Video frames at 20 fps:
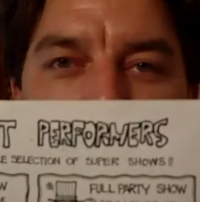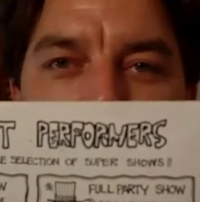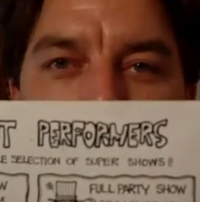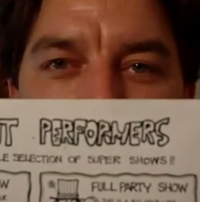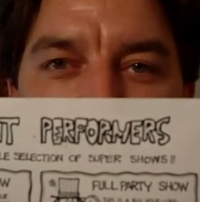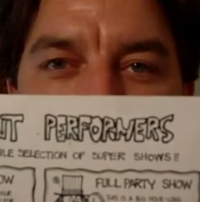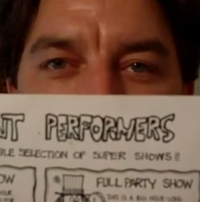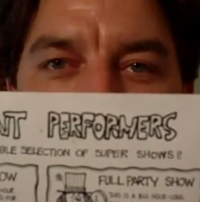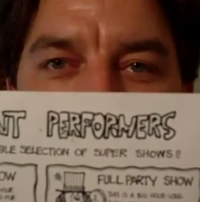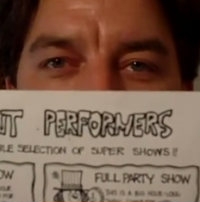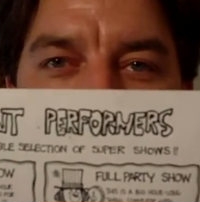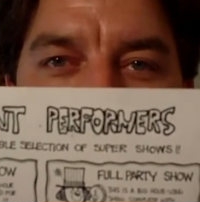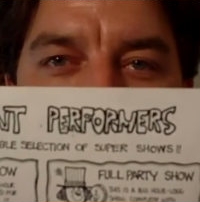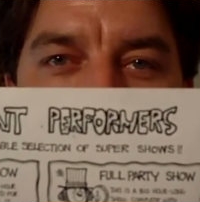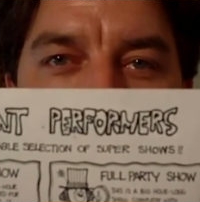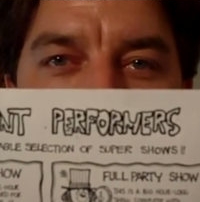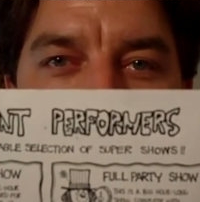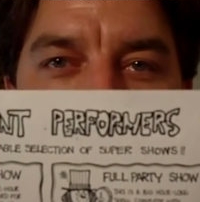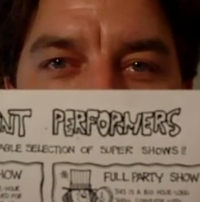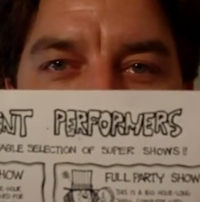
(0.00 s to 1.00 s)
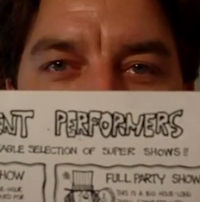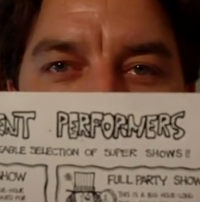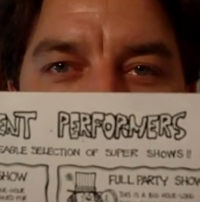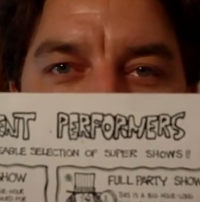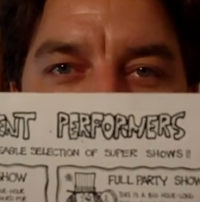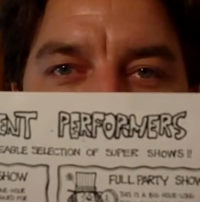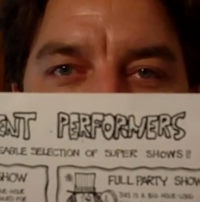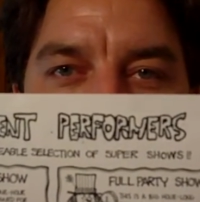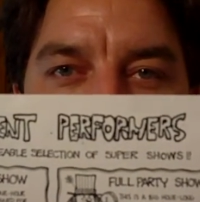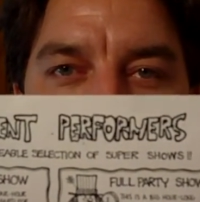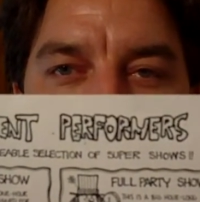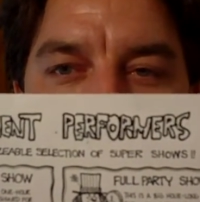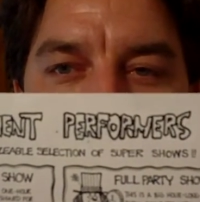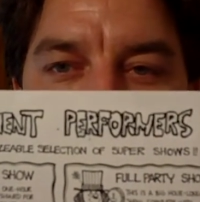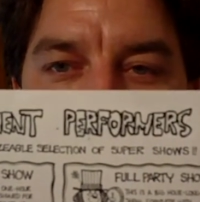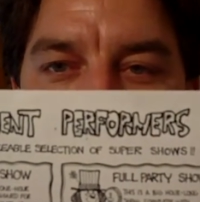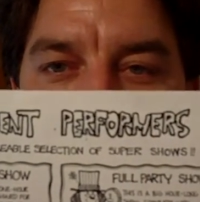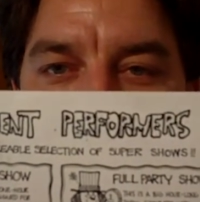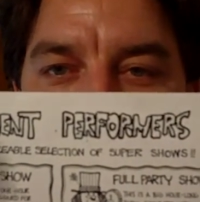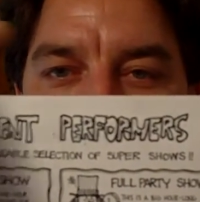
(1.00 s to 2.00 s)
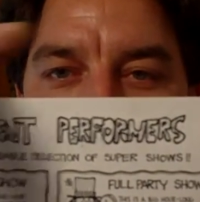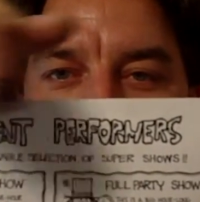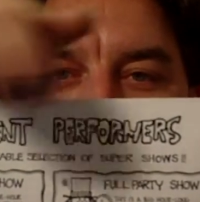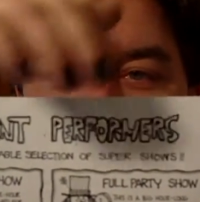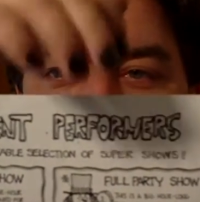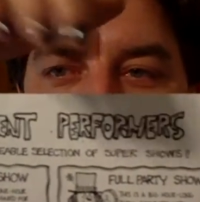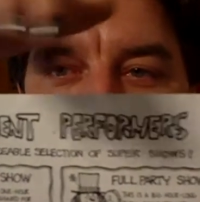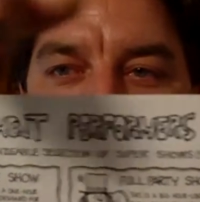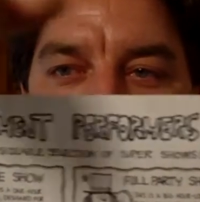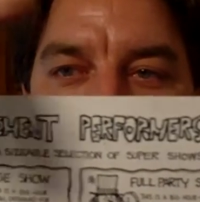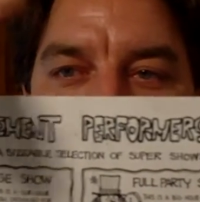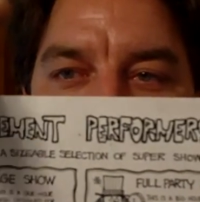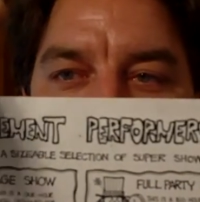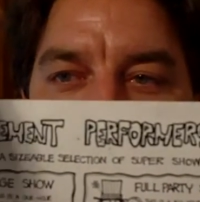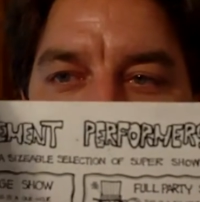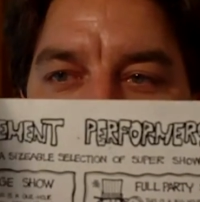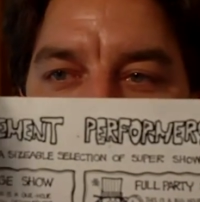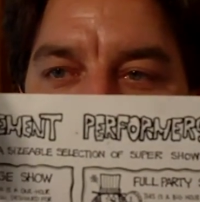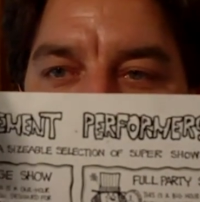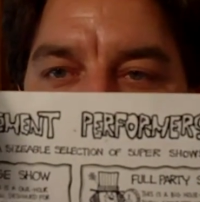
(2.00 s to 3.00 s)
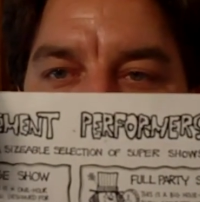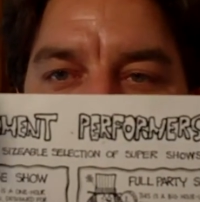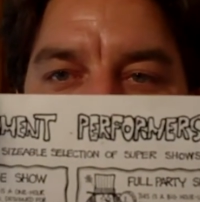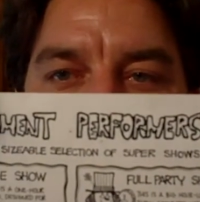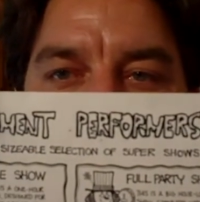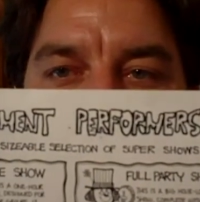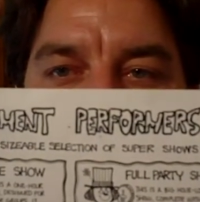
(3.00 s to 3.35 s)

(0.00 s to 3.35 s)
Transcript: up somebody else's name and